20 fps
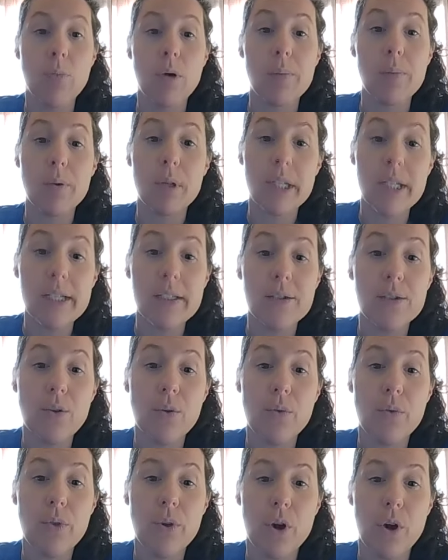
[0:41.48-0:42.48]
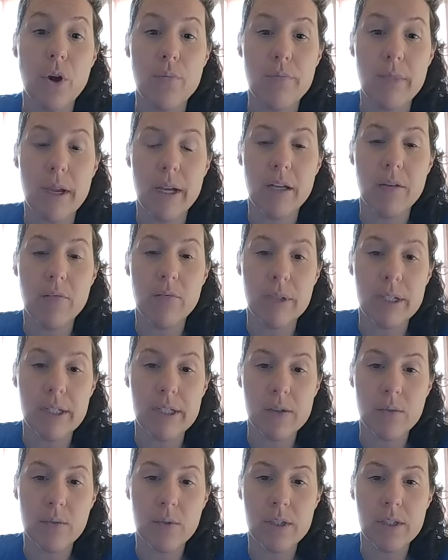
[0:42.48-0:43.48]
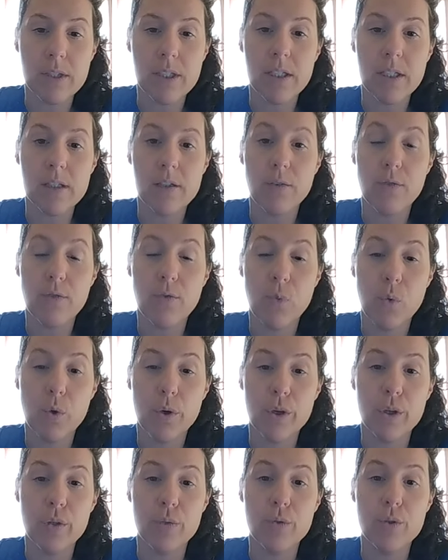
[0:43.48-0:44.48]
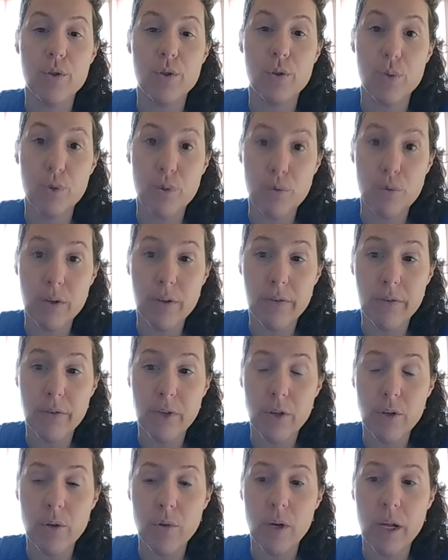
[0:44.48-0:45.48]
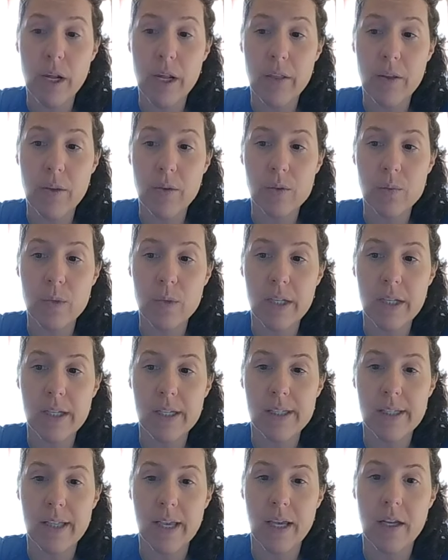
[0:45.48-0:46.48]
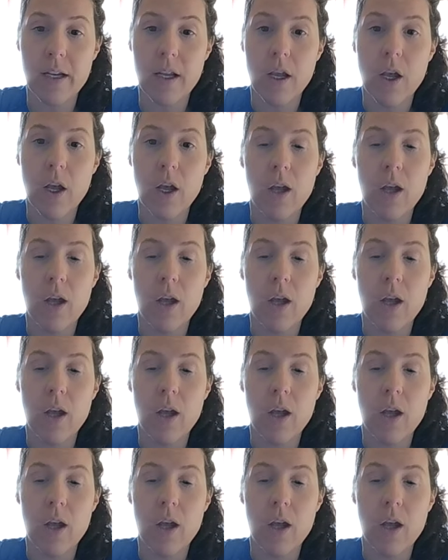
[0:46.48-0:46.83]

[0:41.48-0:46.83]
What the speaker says: but please note there are many resources for you to review in those weeks that